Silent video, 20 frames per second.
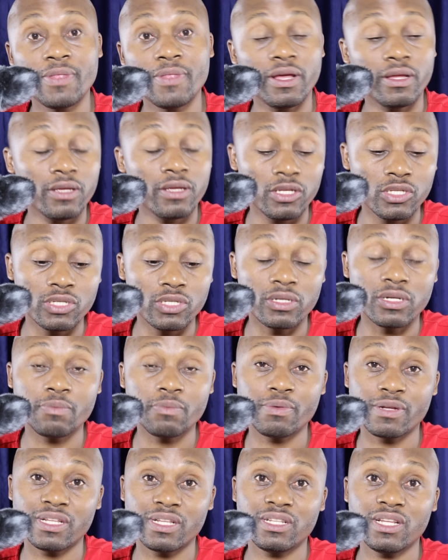his
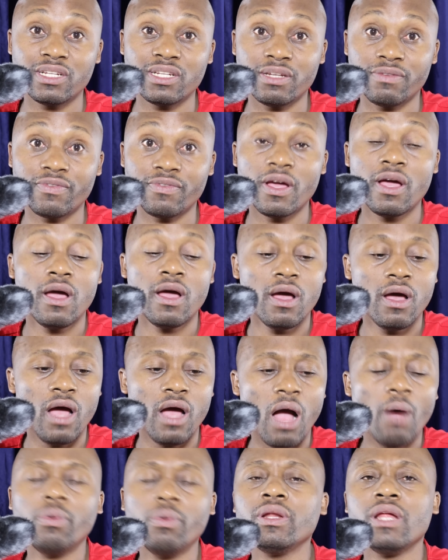representative.
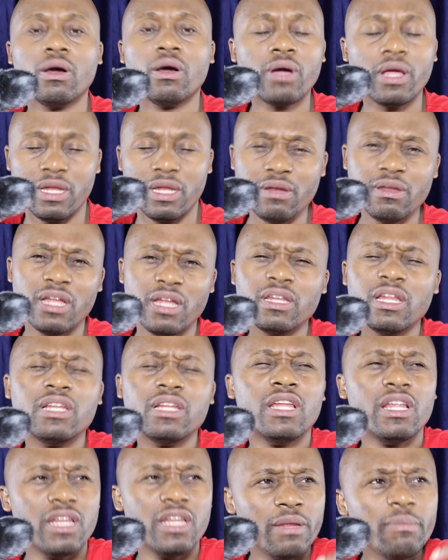
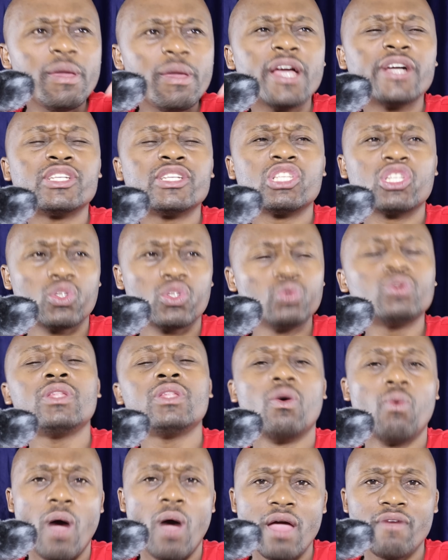Let only exclude
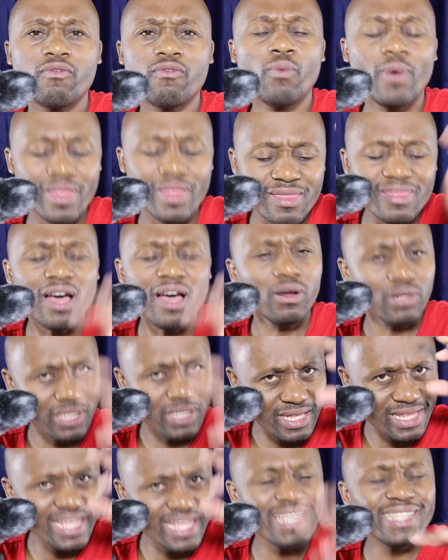the wife without
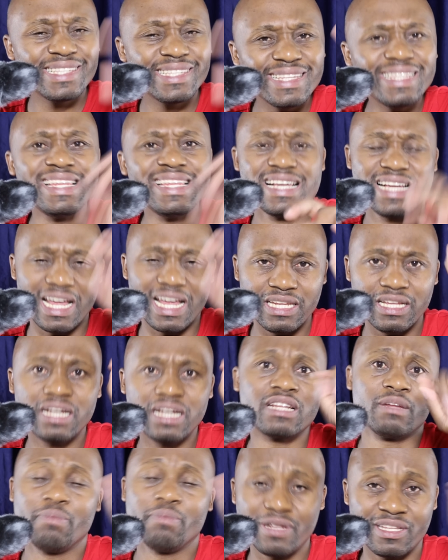his legal
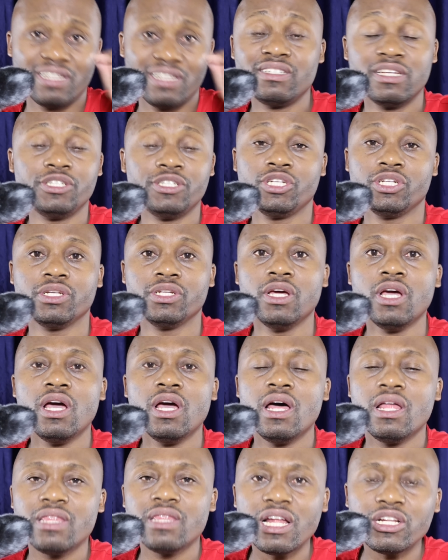representation.
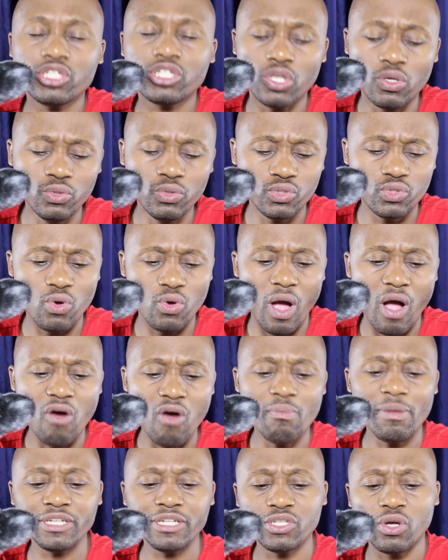That shows you
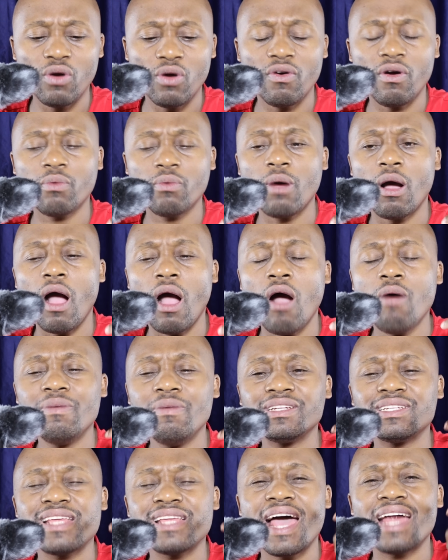how much
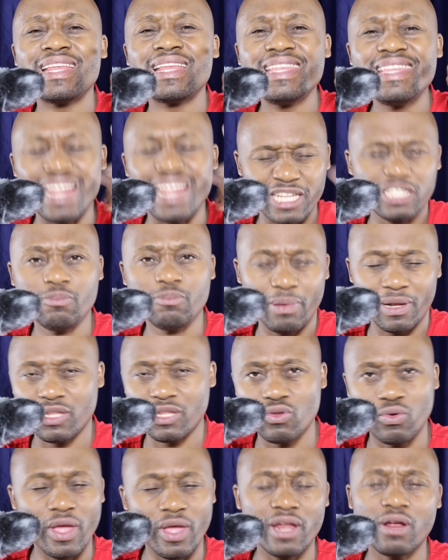they are
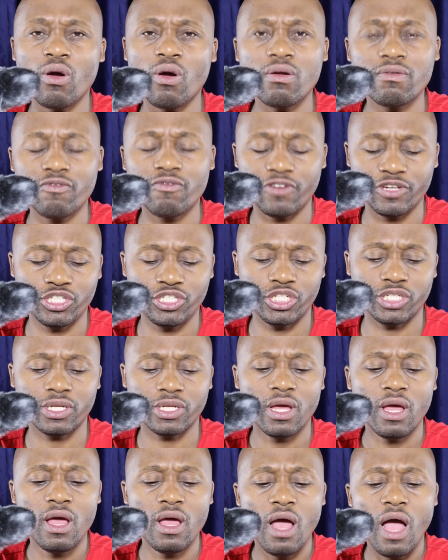desperate to get a
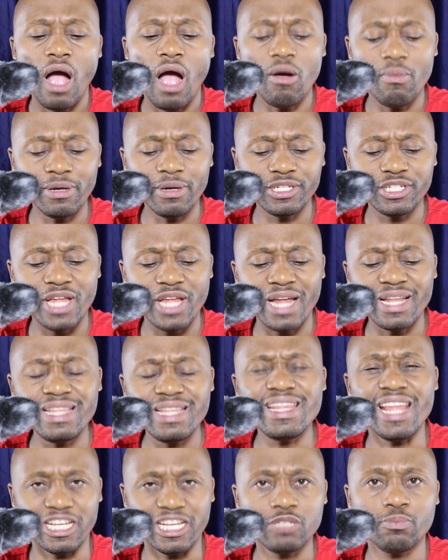conviction, how much they are
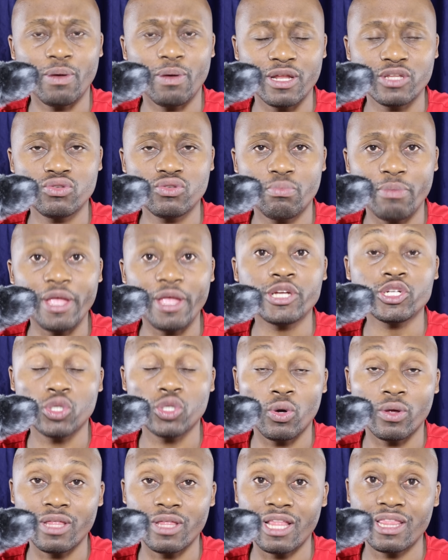desperate to make
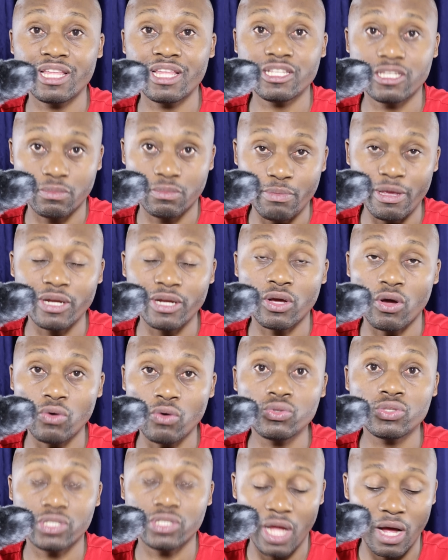sure that this man
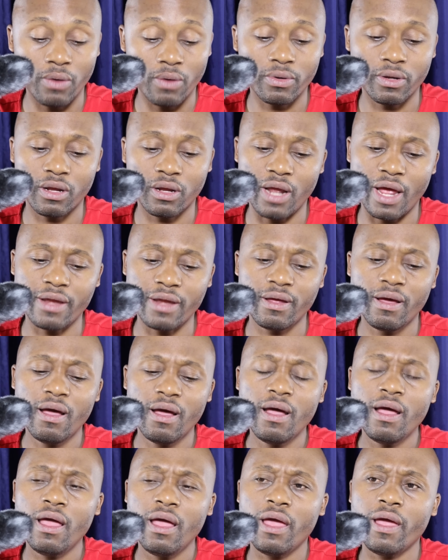goes down, right?
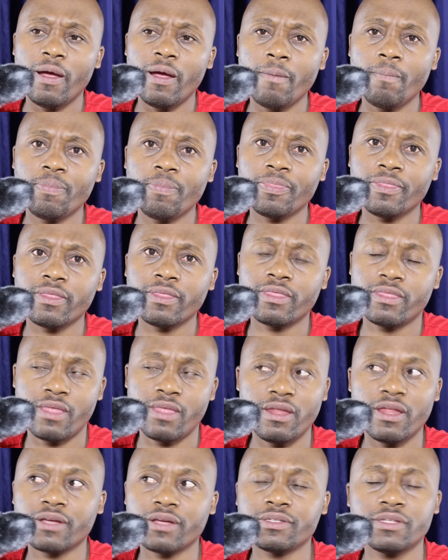
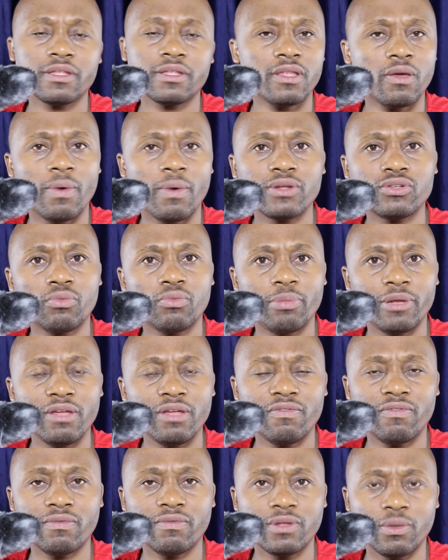The next thing they want
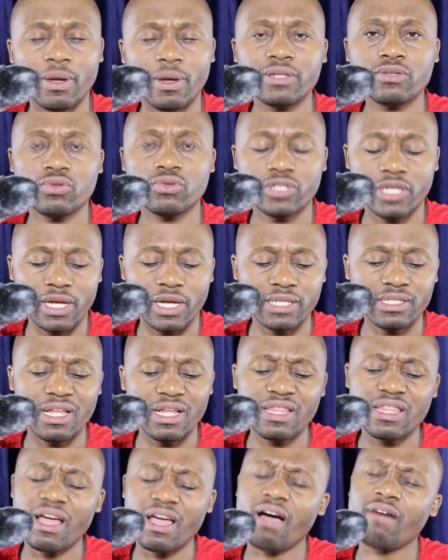to tell us
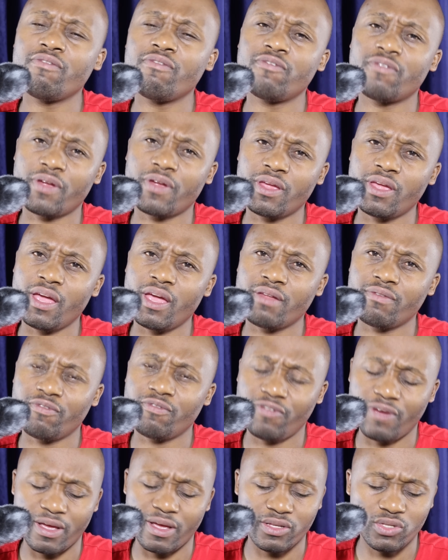that they are free and
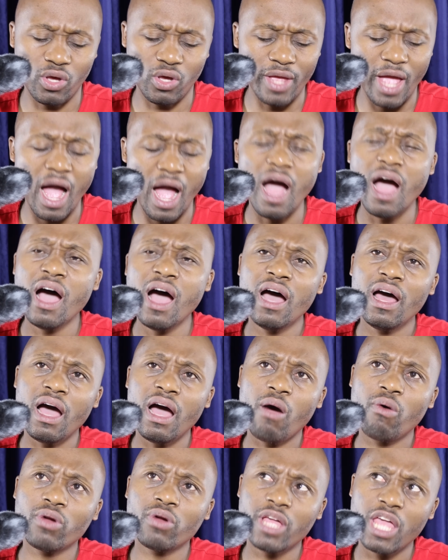fair. So yeah,
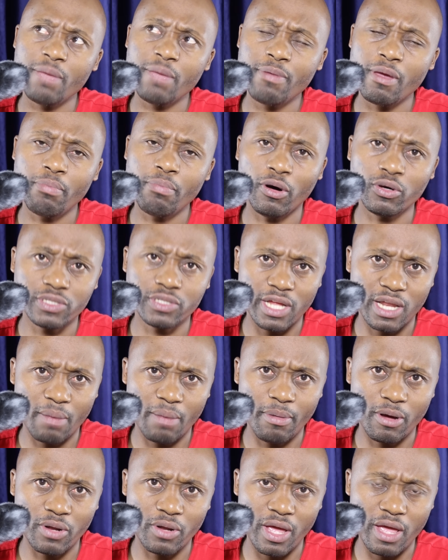I will keep you posted
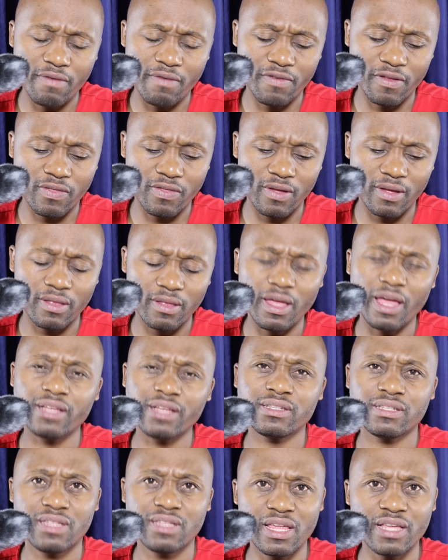about everything
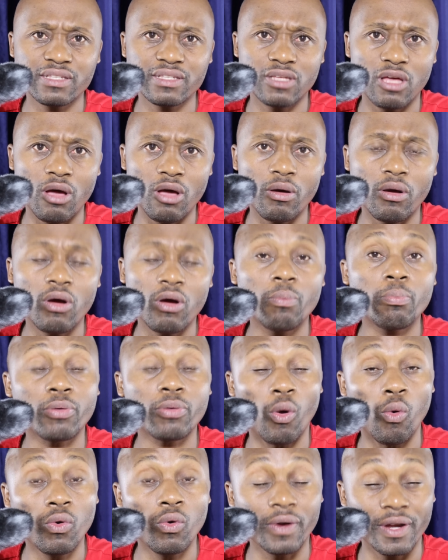as things
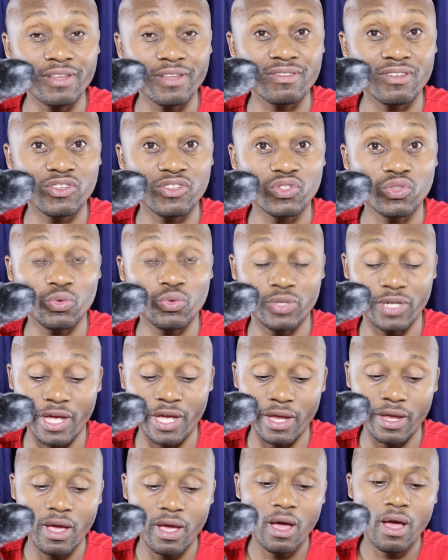progresses
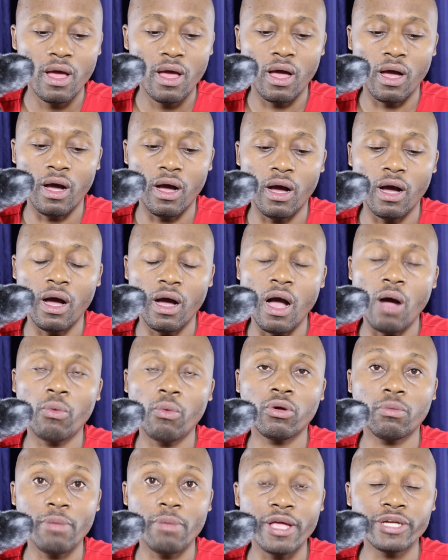today. I
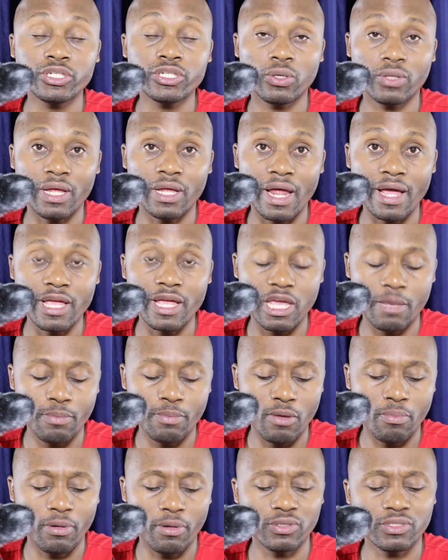will make sure that I
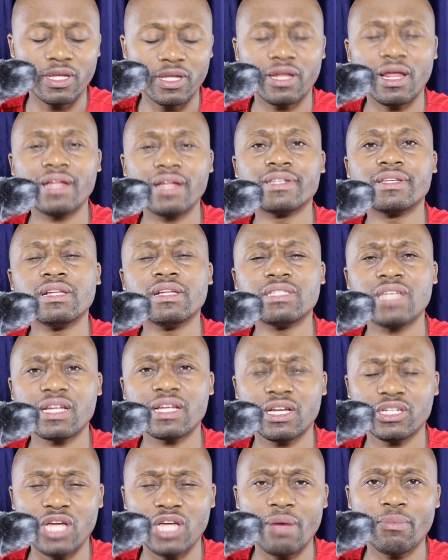keep you posted. Until
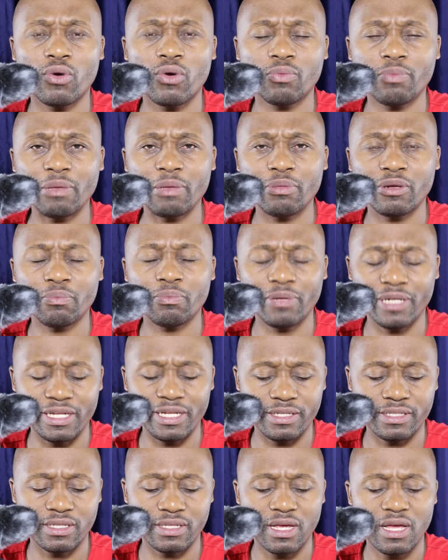such a time, could people
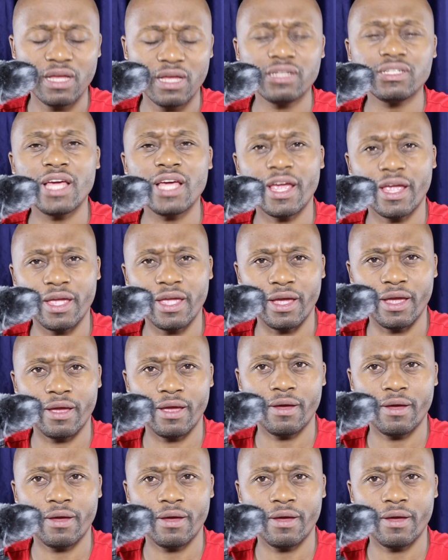please take care.